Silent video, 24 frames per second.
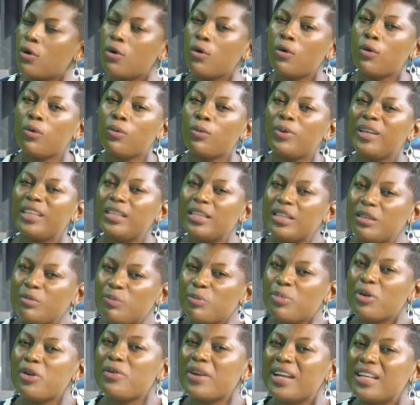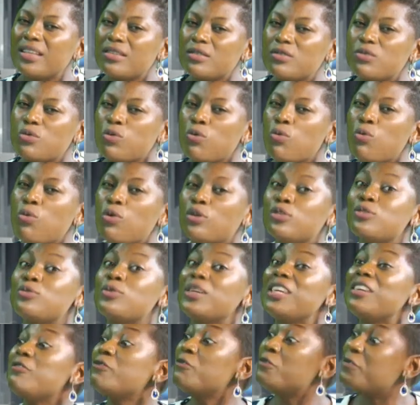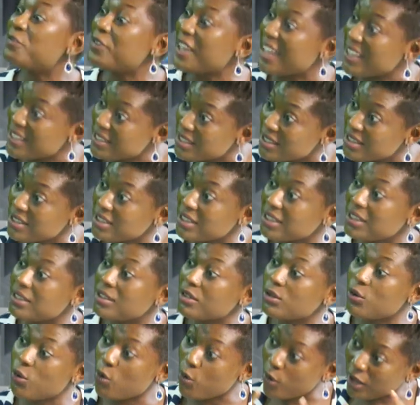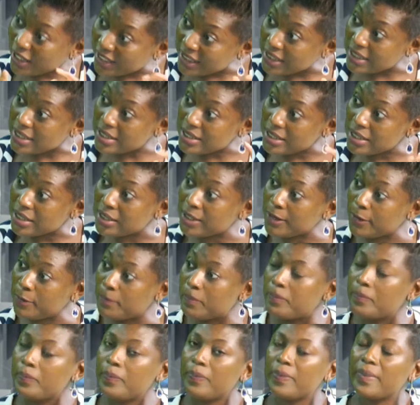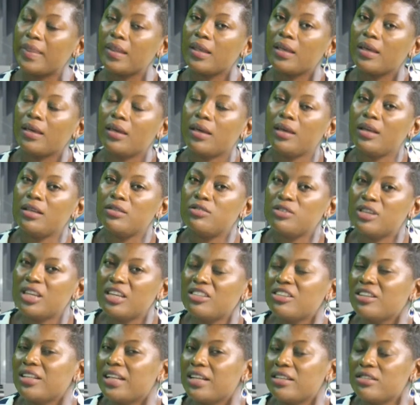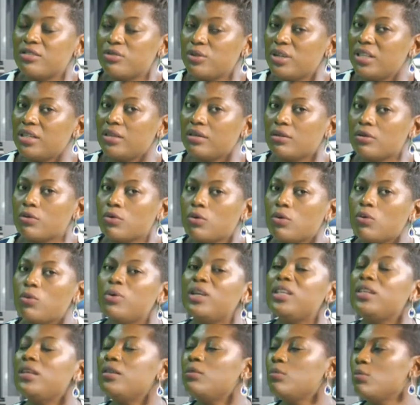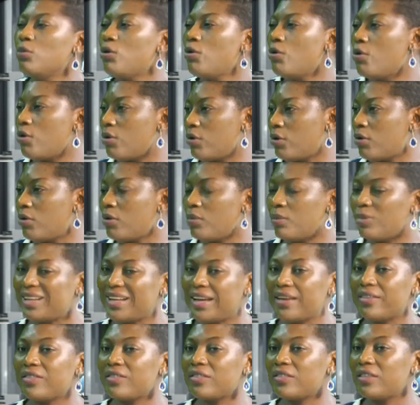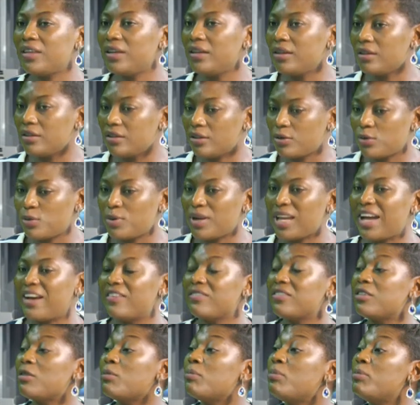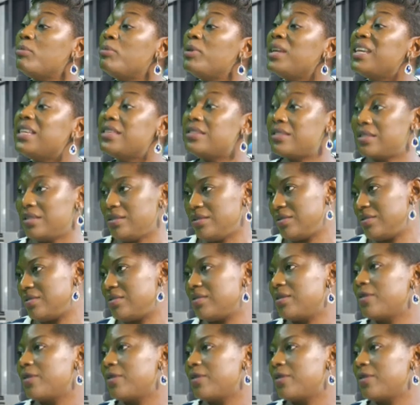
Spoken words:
We need parents who want to invest in quality education and training. We need more, but I think we have the basis